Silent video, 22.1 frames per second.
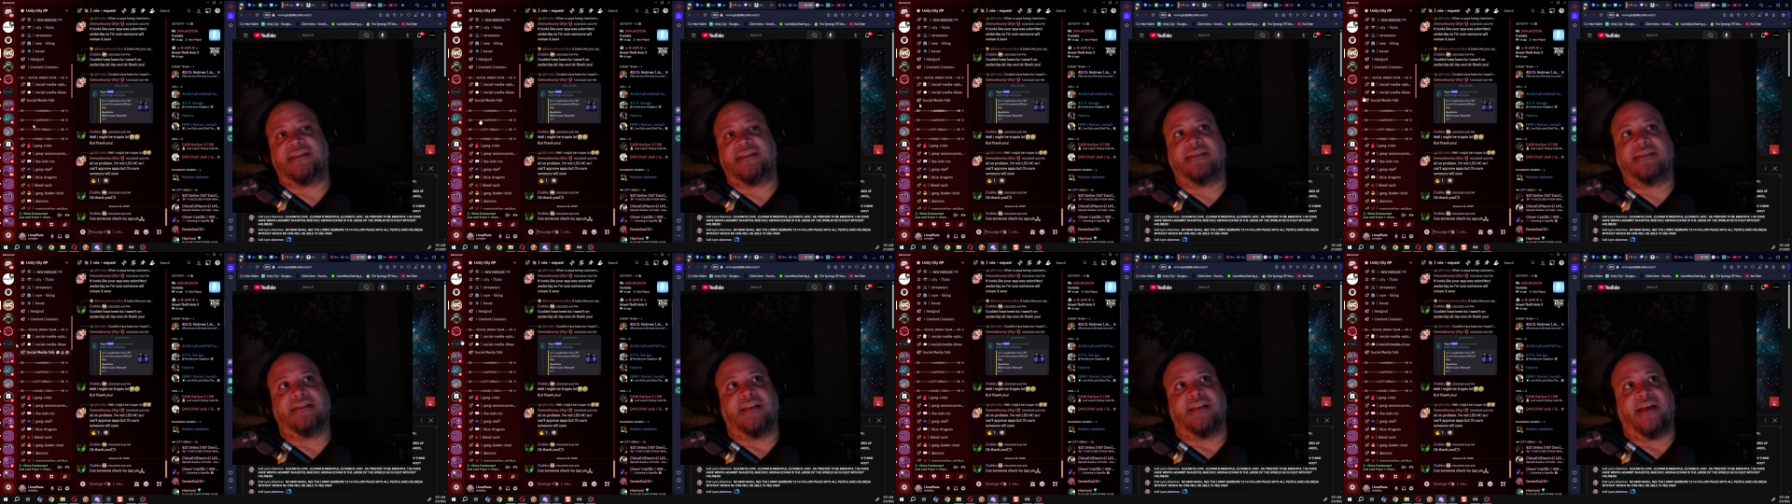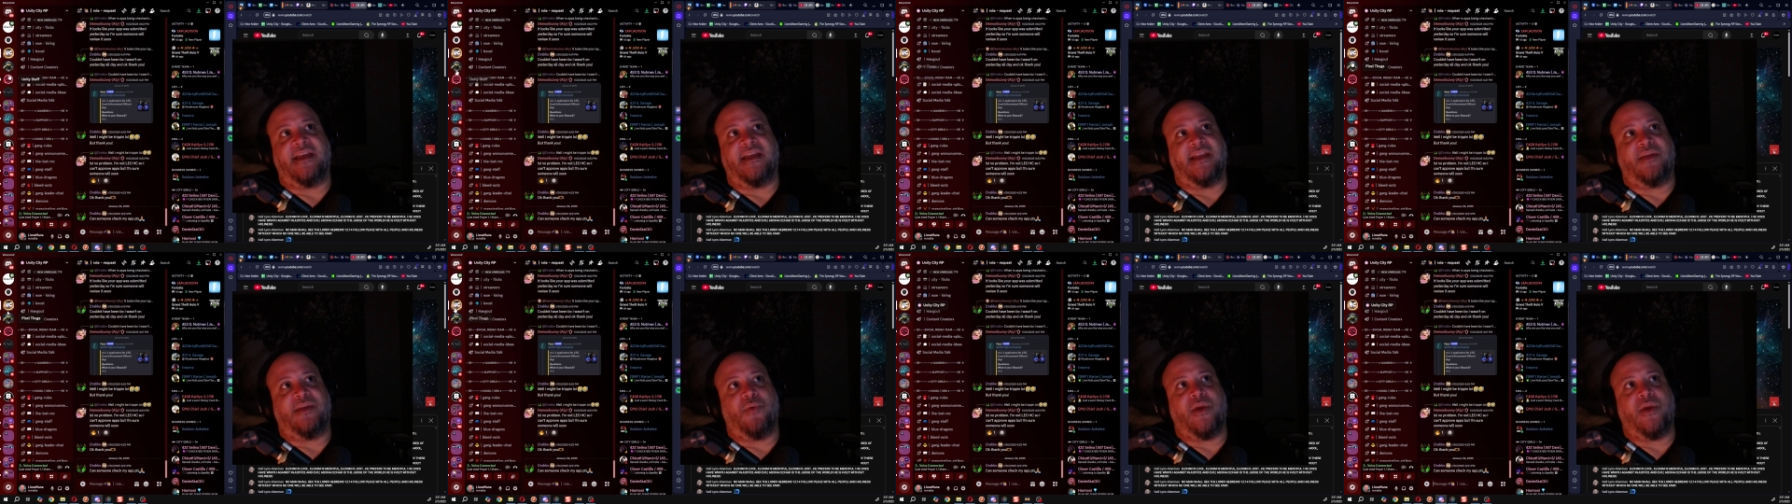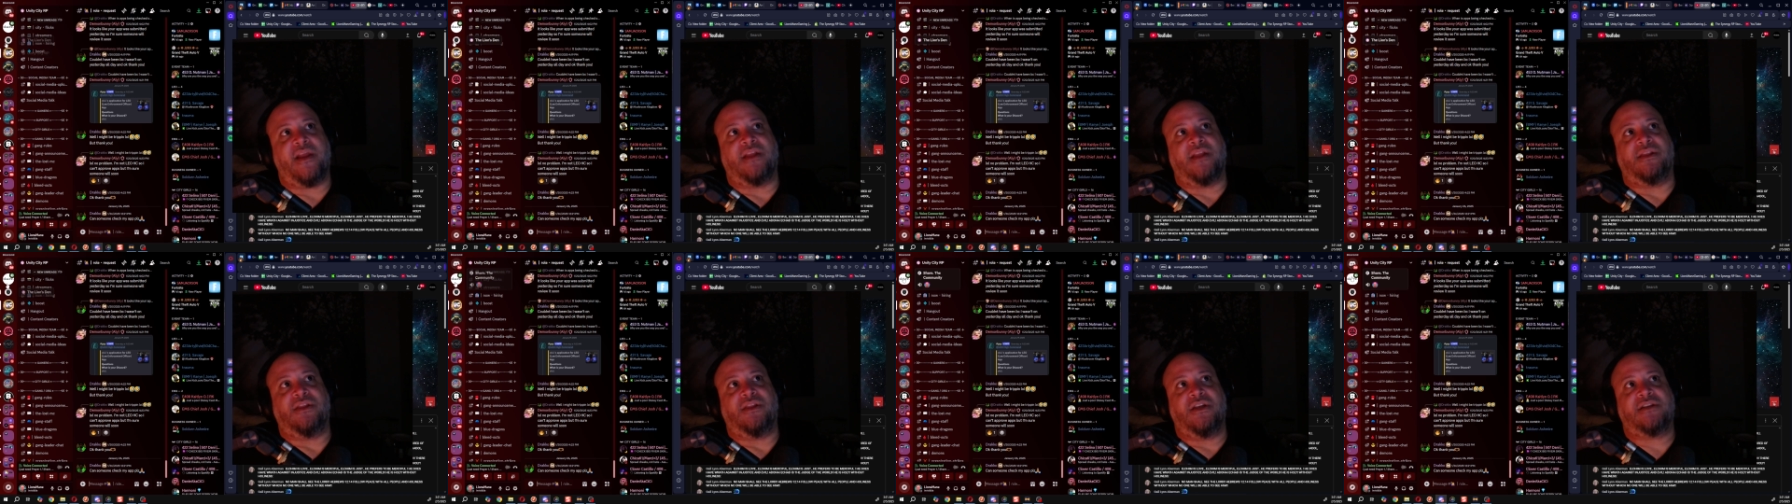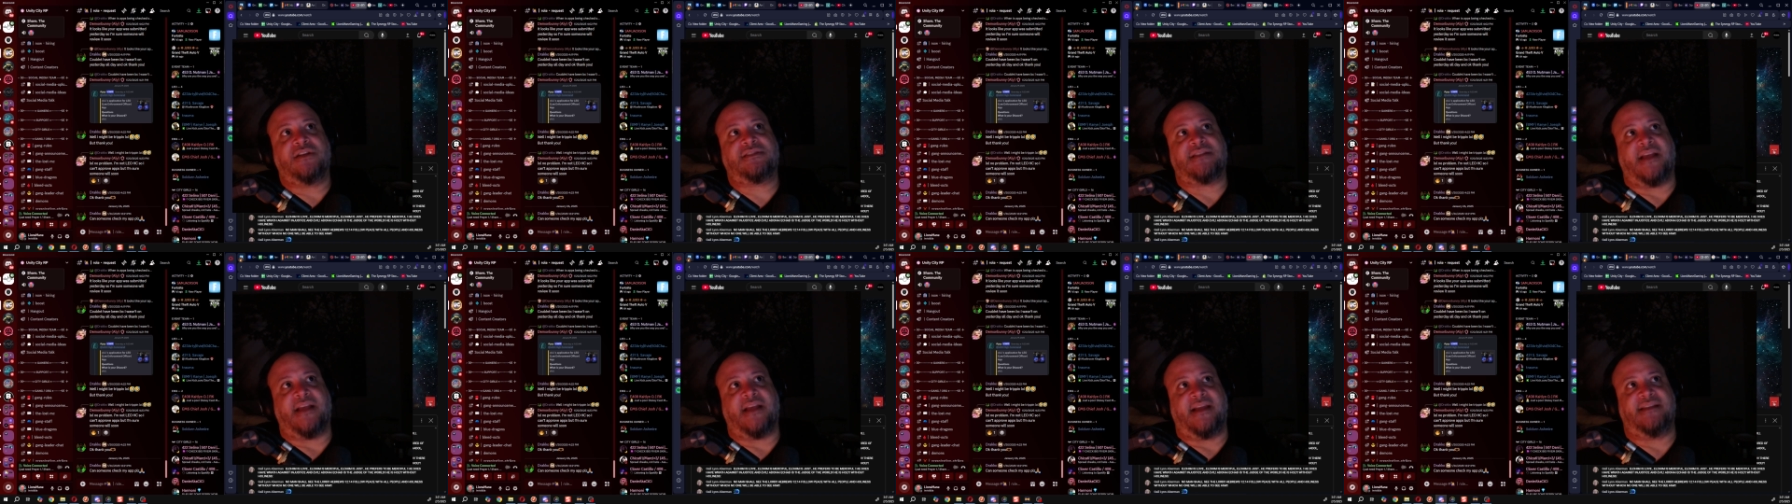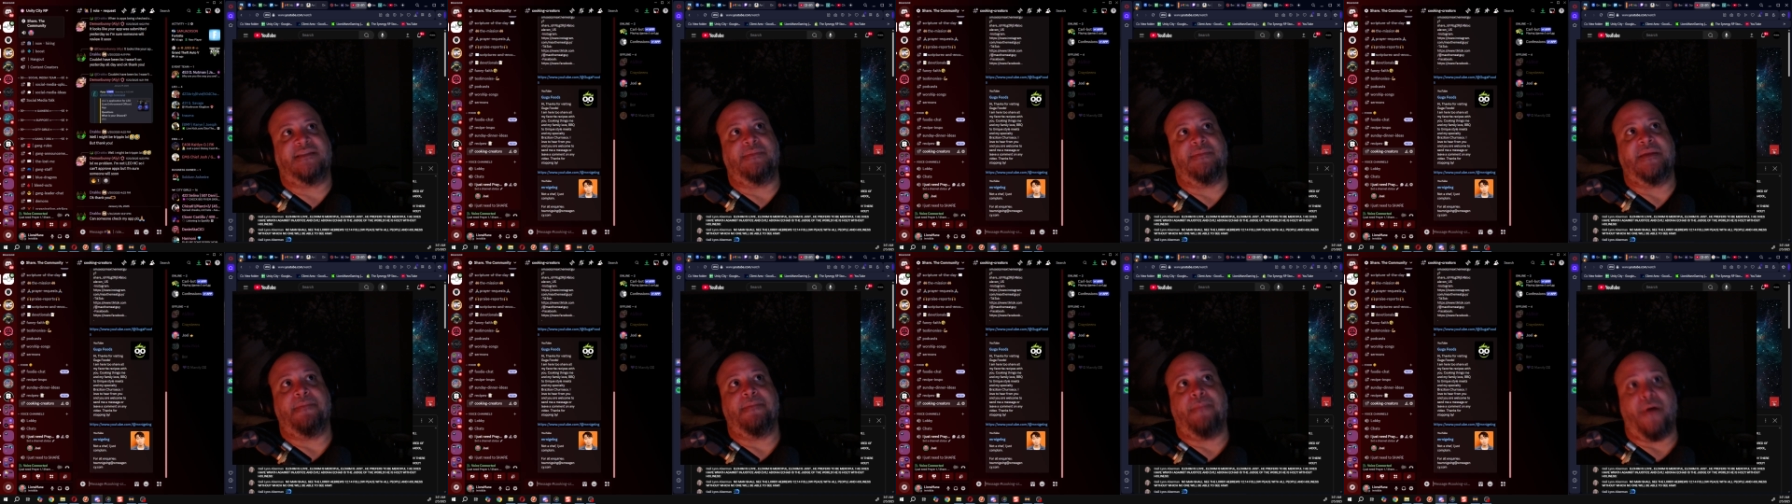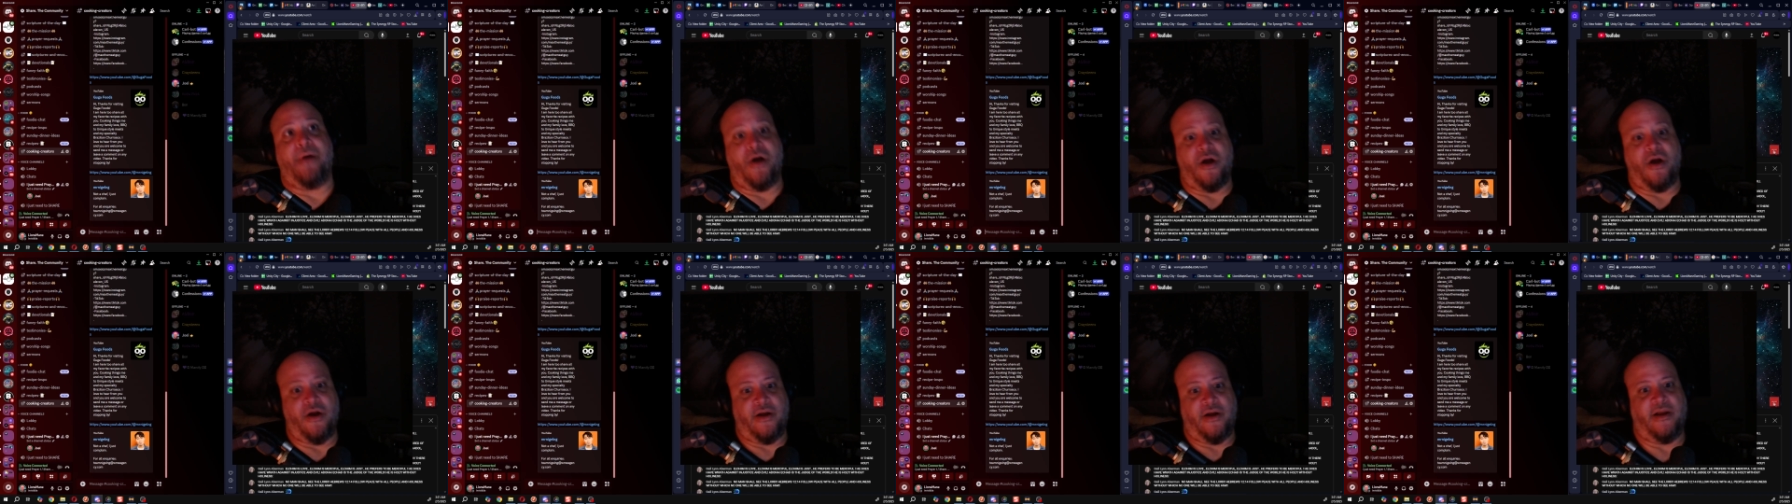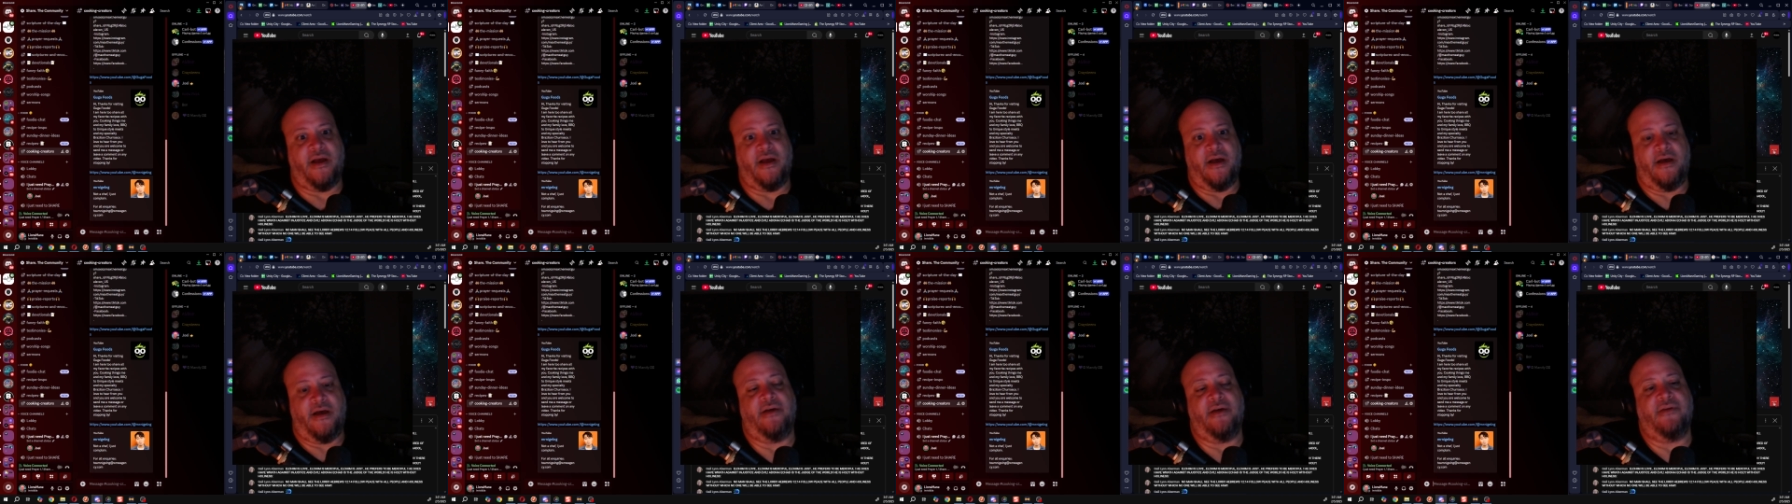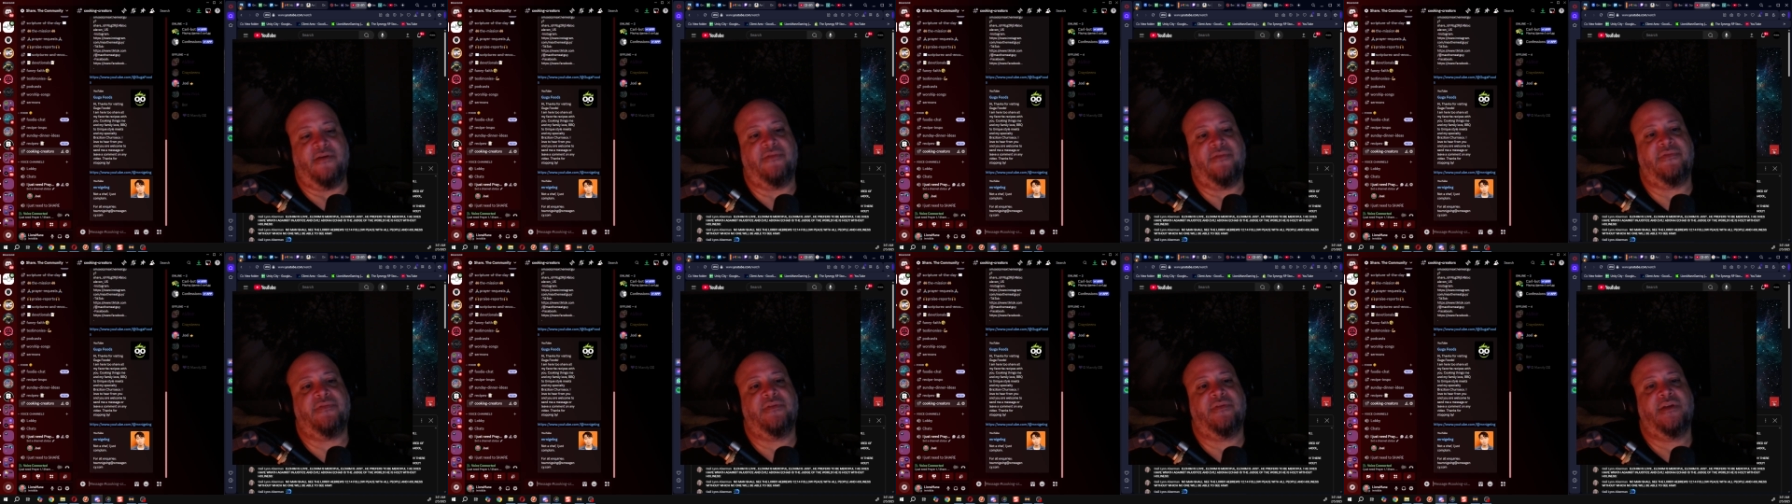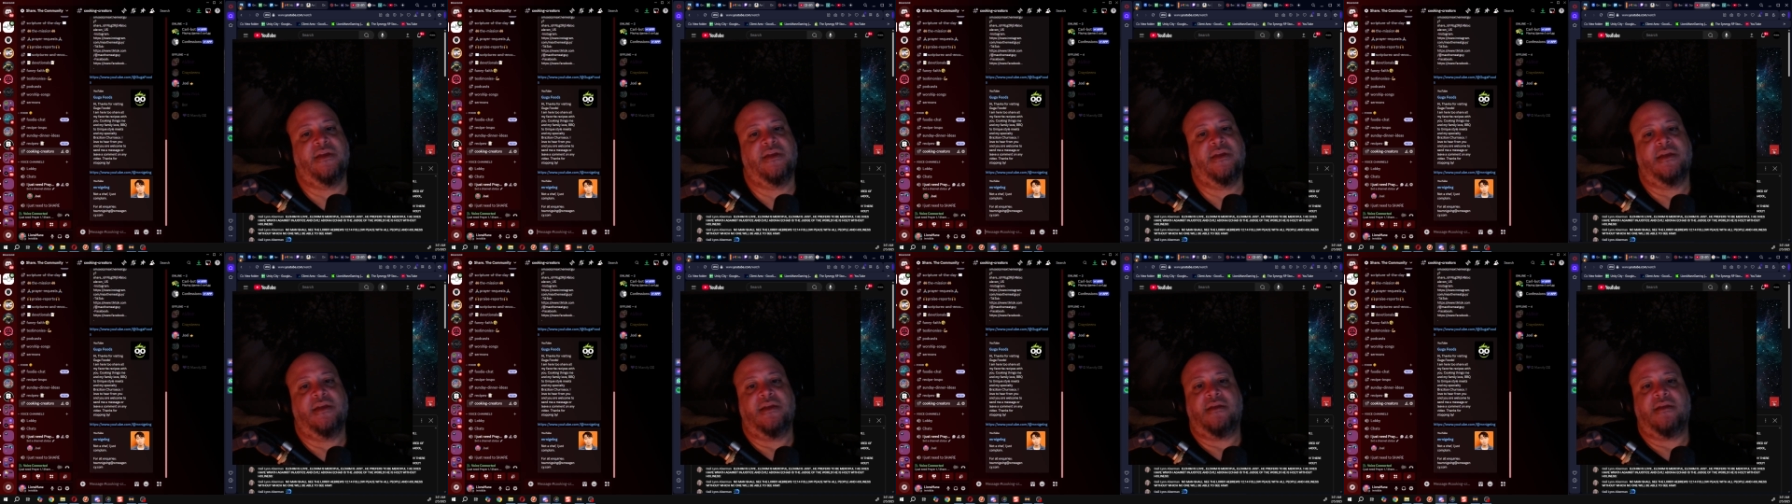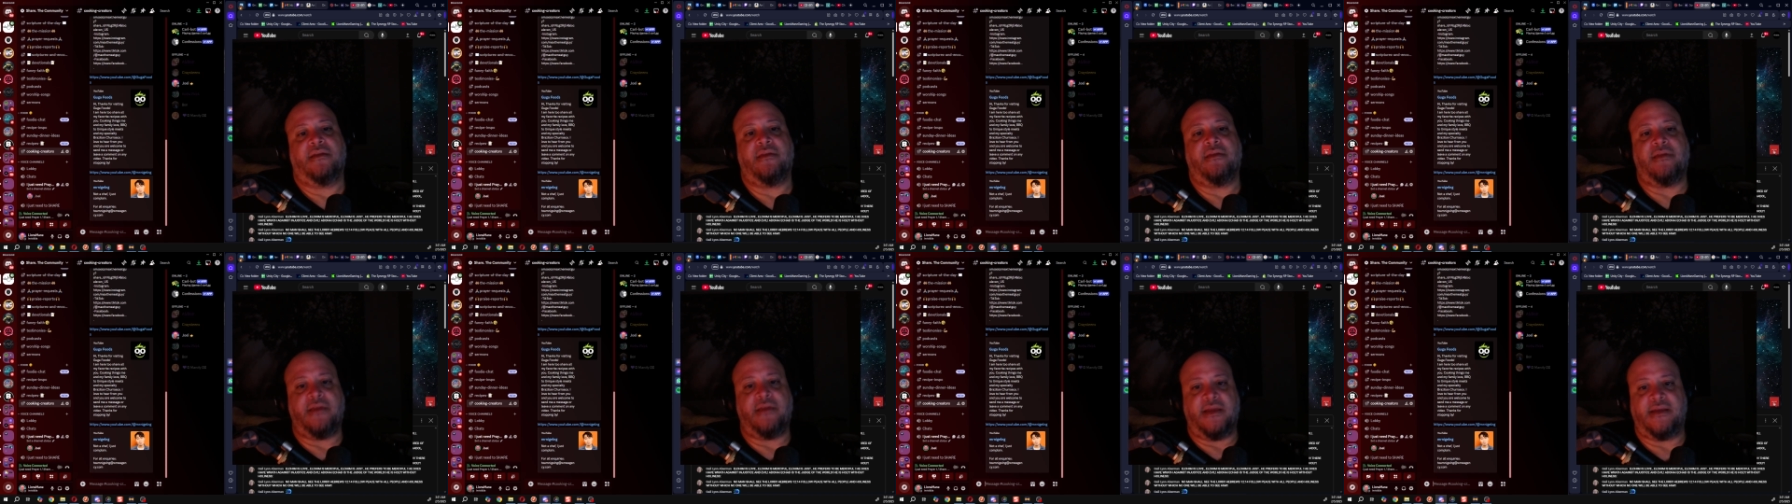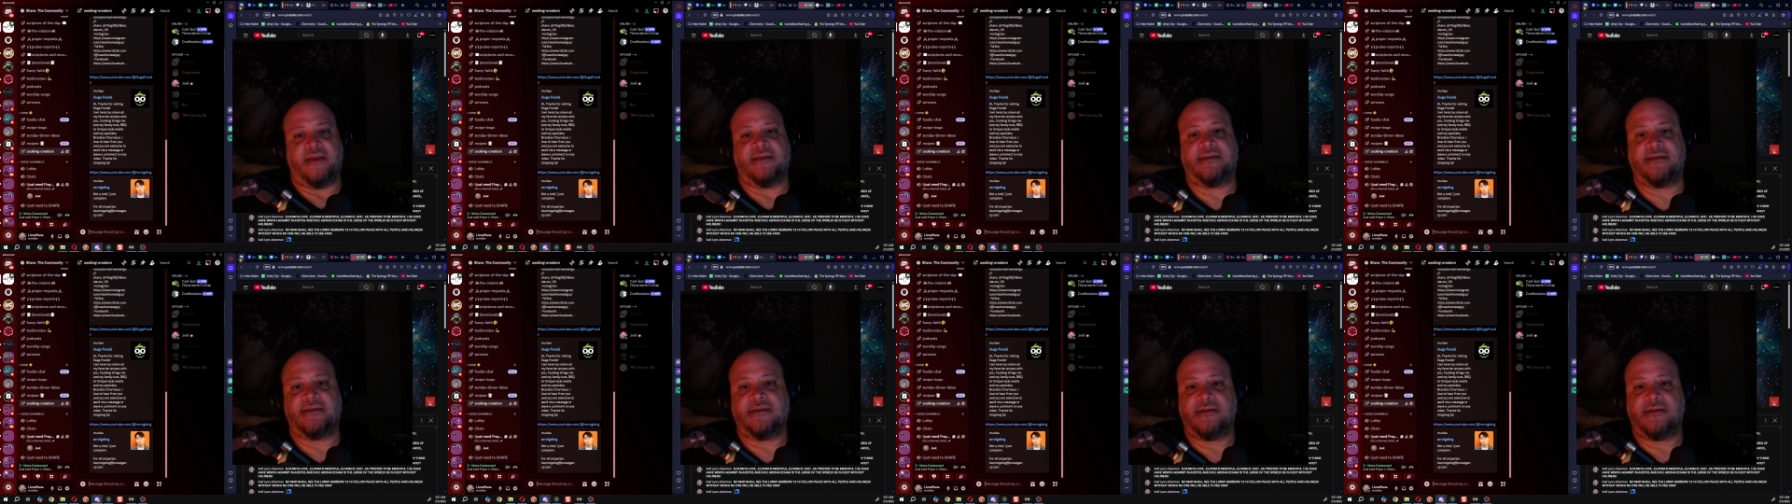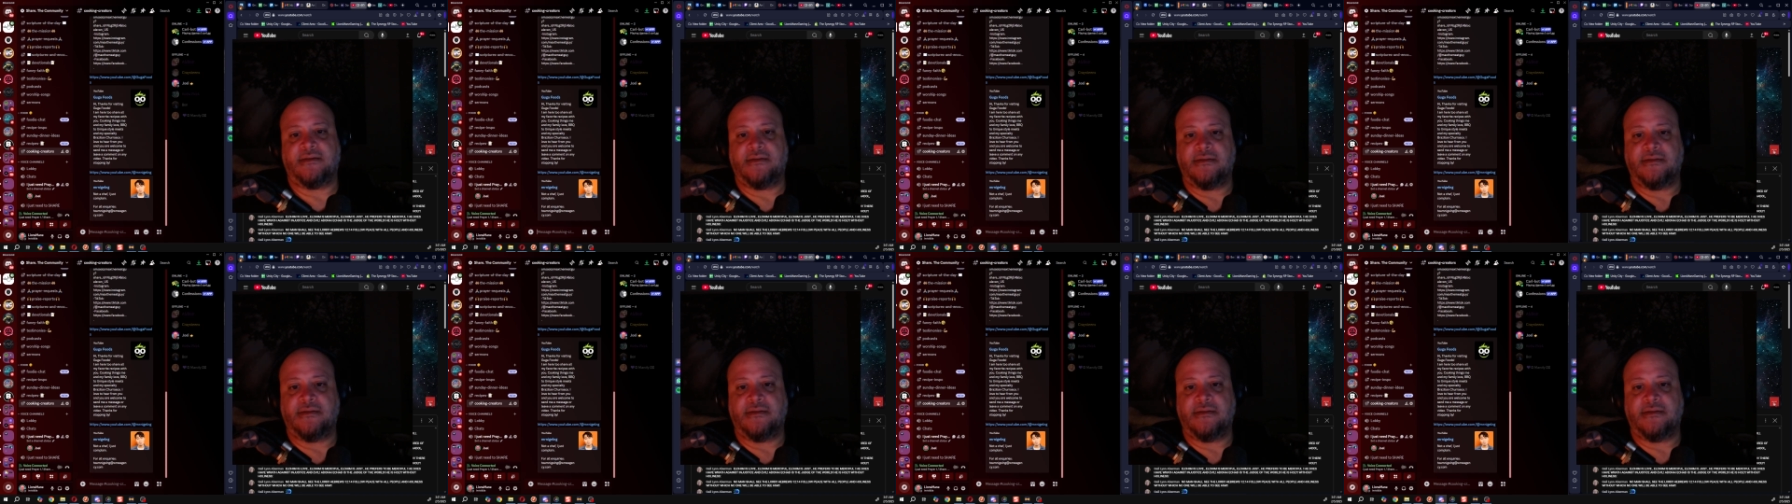Like what it looks like to be part of this